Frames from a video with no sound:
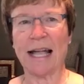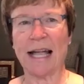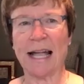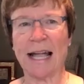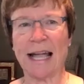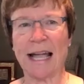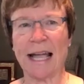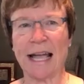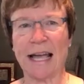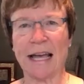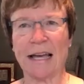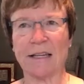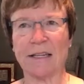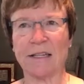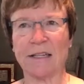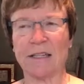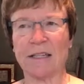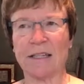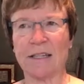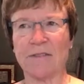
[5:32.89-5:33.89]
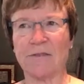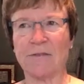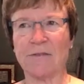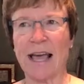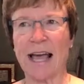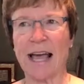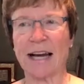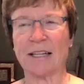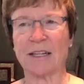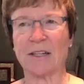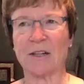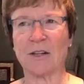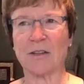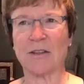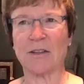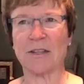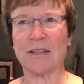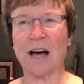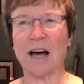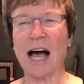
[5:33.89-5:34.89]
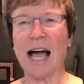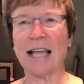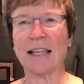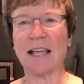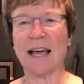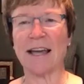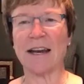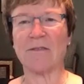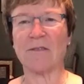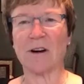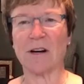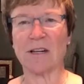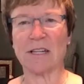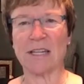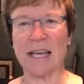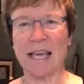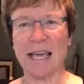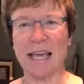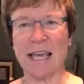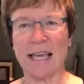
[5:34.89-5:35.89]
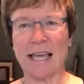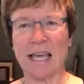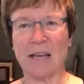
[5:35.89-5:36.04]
And in fact, the highlight of our day